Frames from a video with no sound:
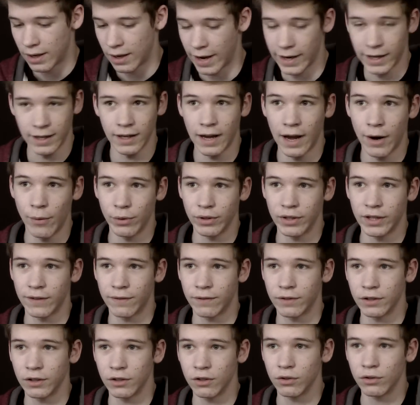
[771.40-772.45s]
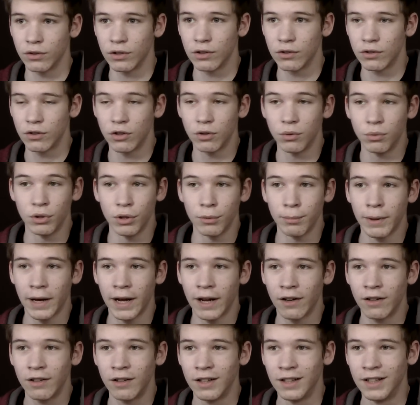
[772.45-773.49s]
I, I would definitely use these two in a
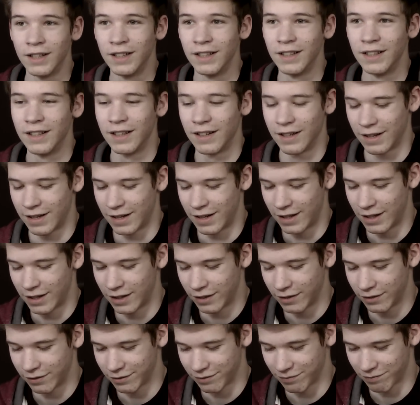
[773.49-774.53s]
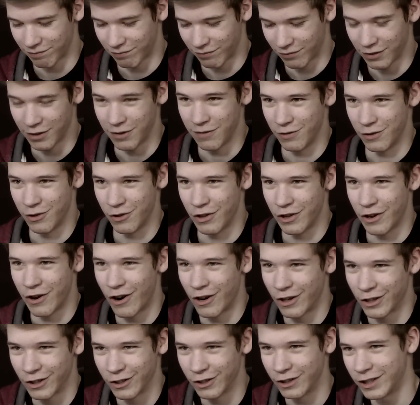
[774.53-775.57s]
battle. Uh, even though they
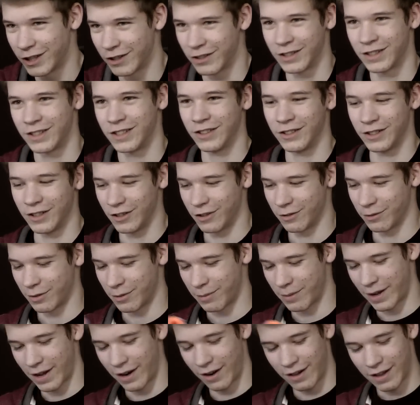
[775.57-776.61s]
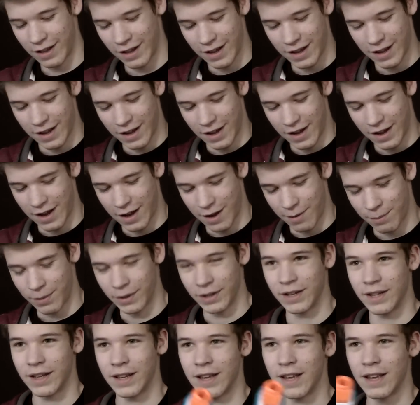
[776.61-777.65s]
are girly, I'd still use them in a battle. Uh,
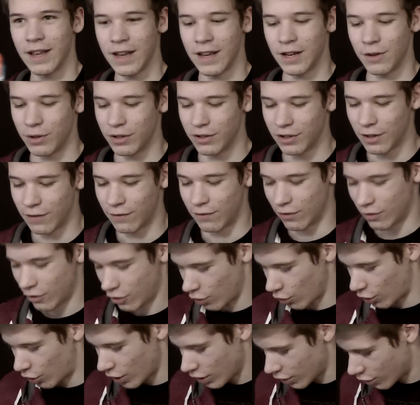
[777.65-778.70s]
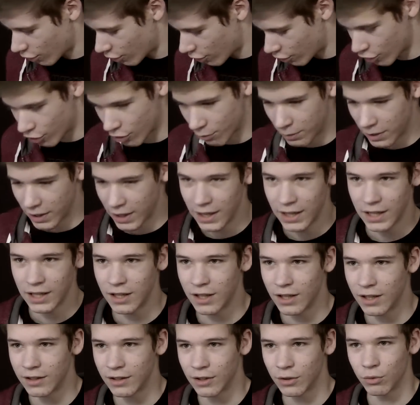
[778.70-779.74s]
but anyways, if you think there should be
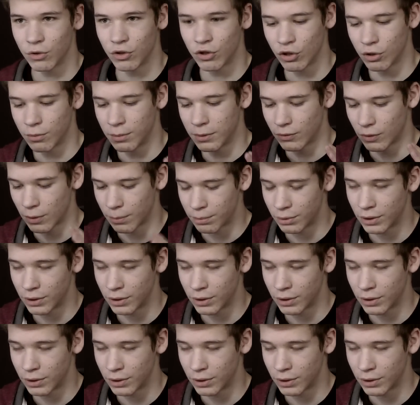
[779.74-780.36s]
any guns that should have been